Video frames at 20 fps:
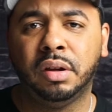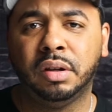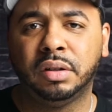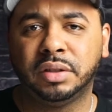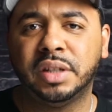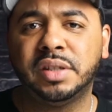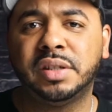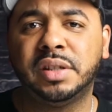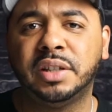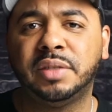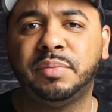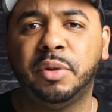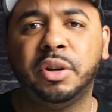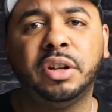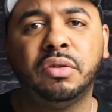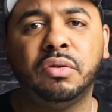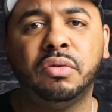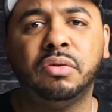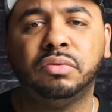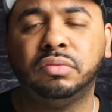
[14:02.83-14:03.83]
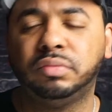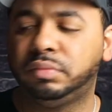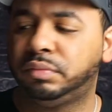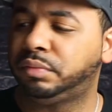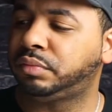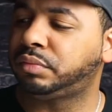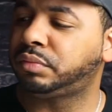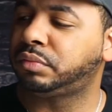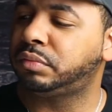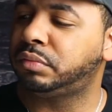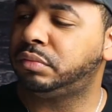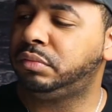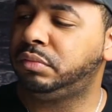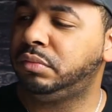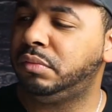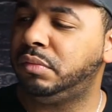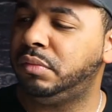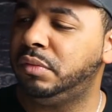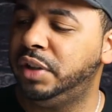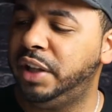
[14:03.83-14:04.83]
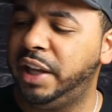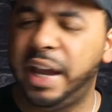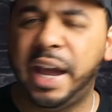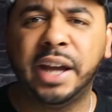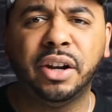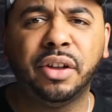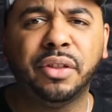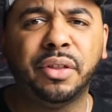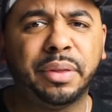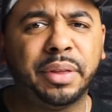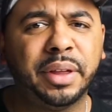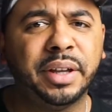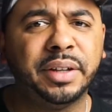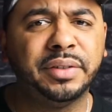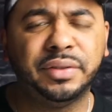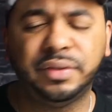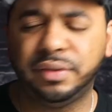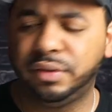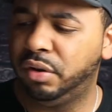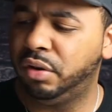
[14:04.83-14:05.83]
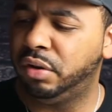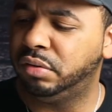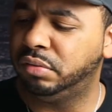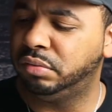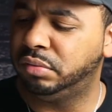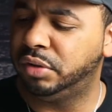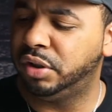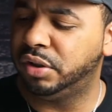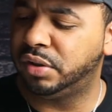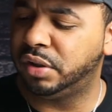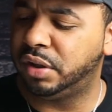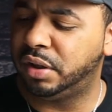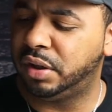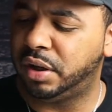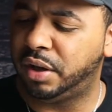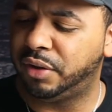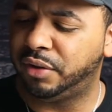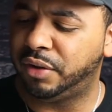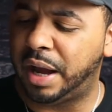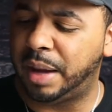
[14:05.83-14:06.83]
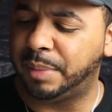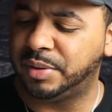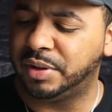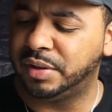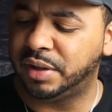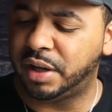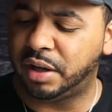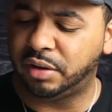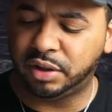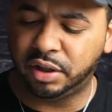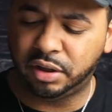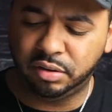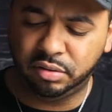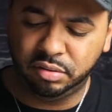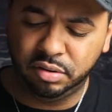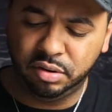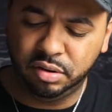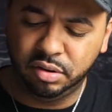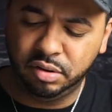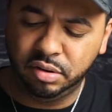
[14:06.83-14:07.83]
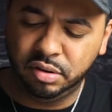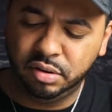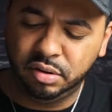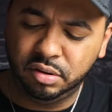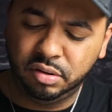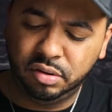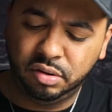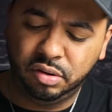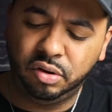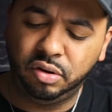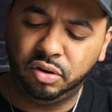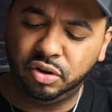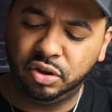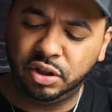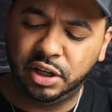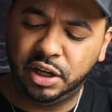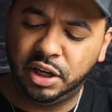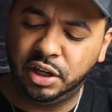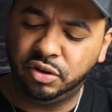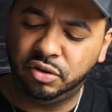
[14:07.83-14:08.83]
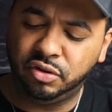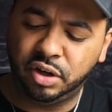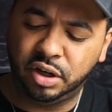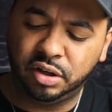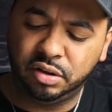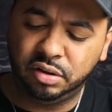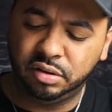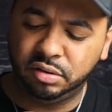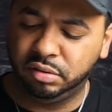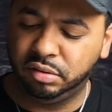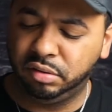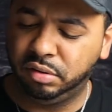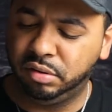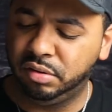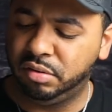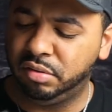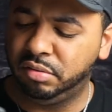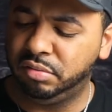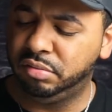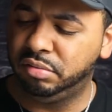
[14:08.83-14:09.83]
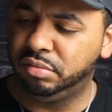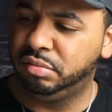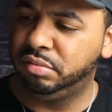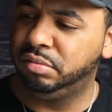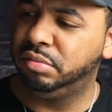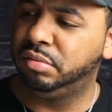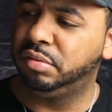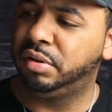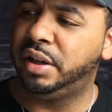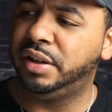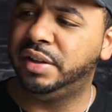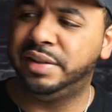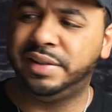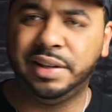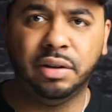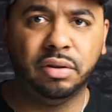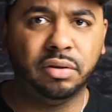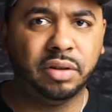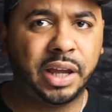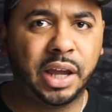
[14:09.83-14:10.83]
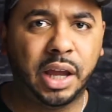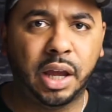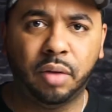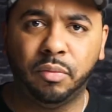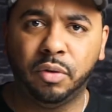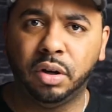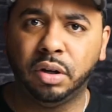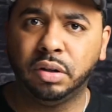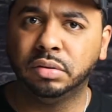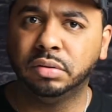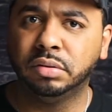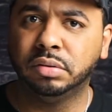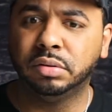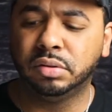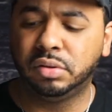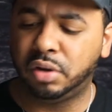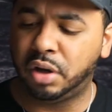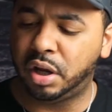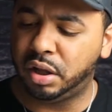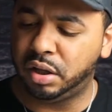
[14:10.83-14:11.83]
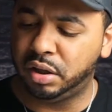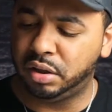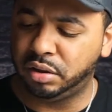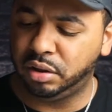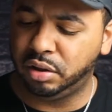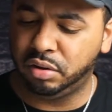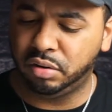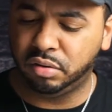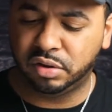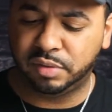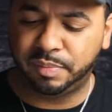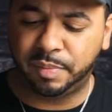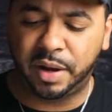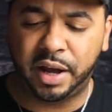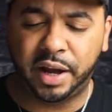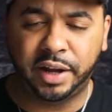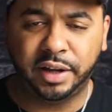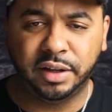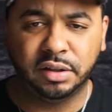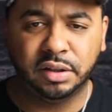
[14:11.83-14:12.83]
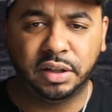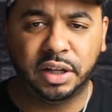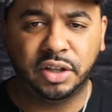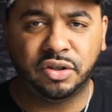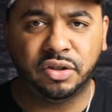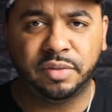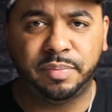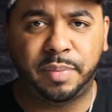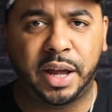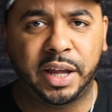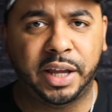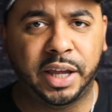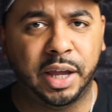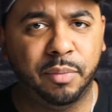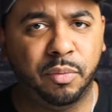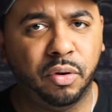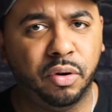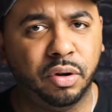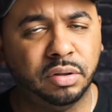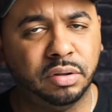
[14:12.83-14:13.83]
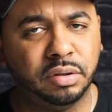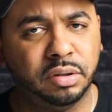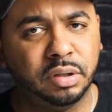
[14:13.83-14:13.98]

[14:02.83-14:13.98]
This thing's pretty cool. They had other things, you know? There's uh, other options out there, just in case you're trying to, you know, conceal a camera Try to, you know, spy, get your spy game on.